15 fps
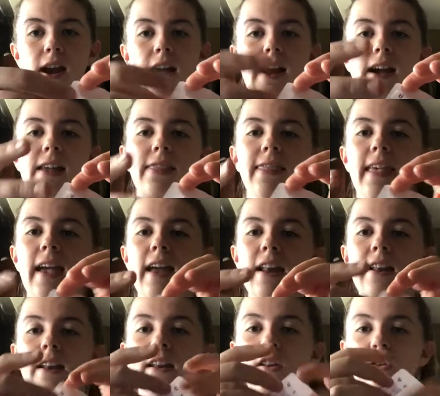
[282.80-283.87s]
and then
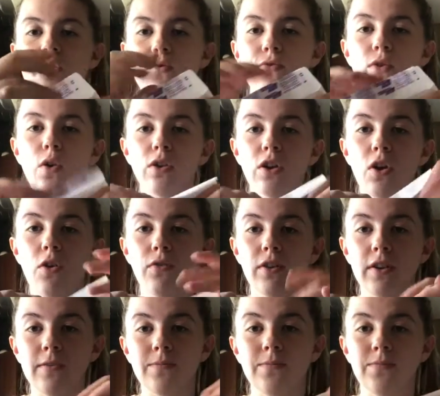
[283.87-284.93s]
you fold it
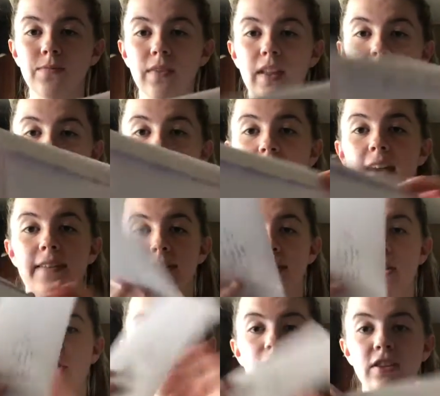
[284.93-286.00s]
over and then
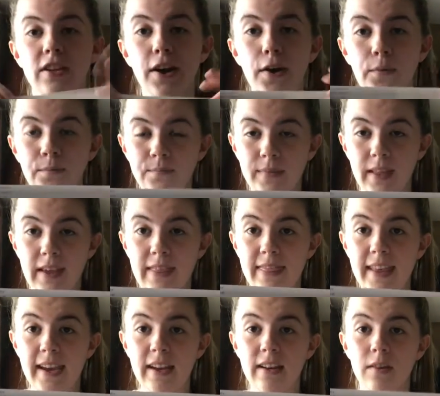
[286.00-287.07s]
you're good to go. And
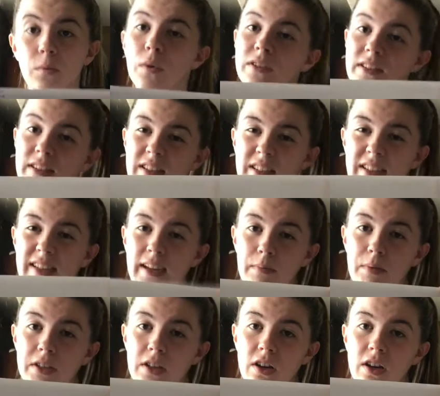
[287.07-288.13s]
then once the stamp
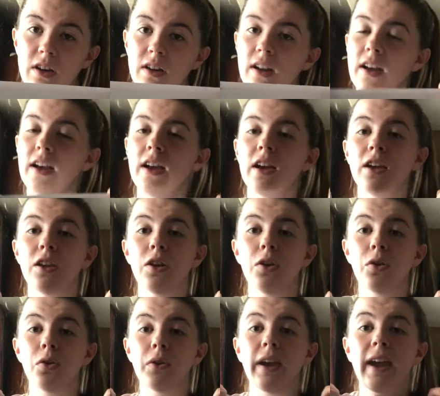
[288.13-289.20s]
is on,
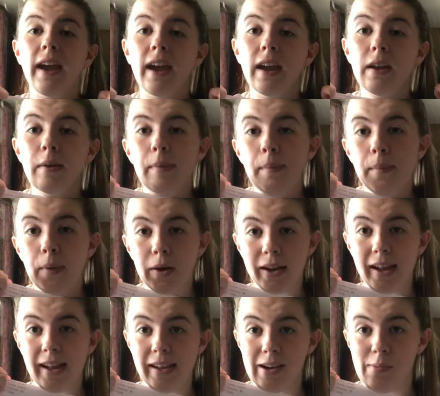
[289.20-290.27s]
you can put it
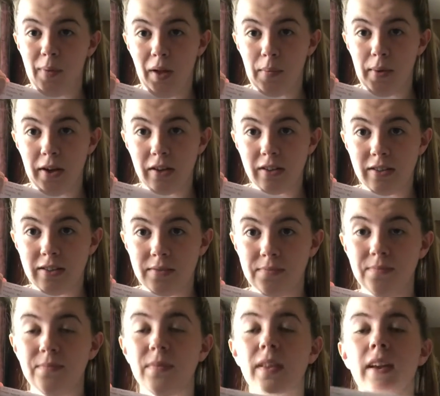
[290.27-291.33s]
in your mailbox.
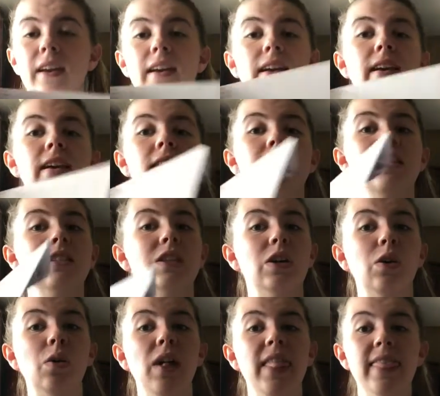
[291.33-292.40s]

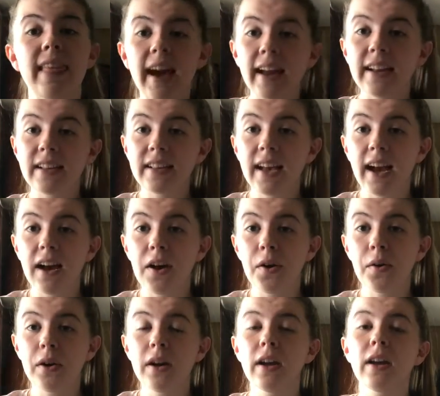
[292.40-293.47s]
So that is
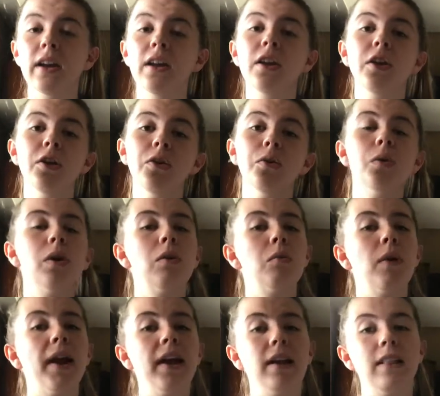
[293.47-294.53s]
how you
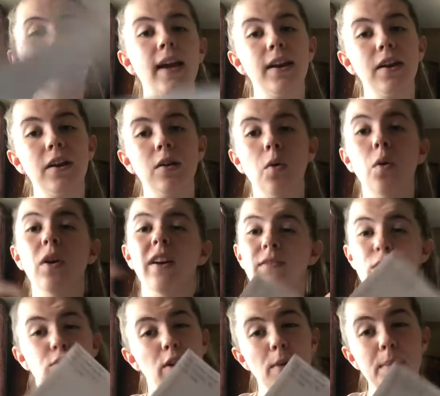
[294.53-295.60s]
write a letter, or if
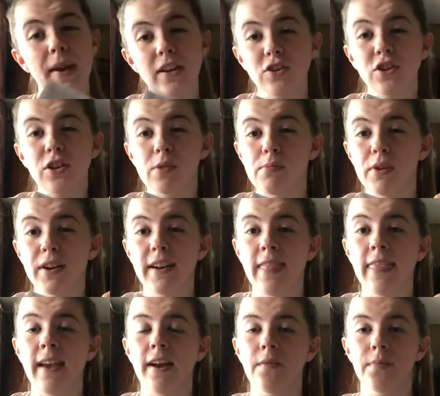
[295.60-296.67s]
you draw a picture, you can put it in
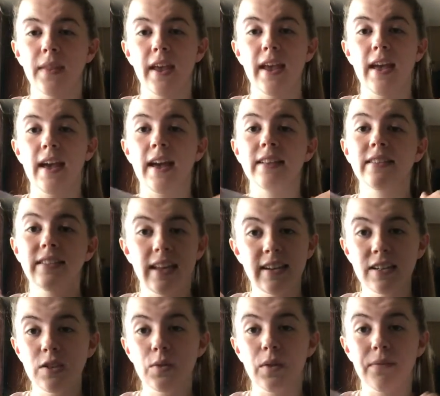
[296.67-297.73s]
there and send
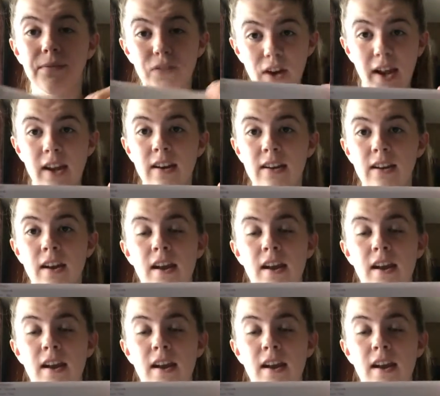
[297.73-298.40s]
it to a friend.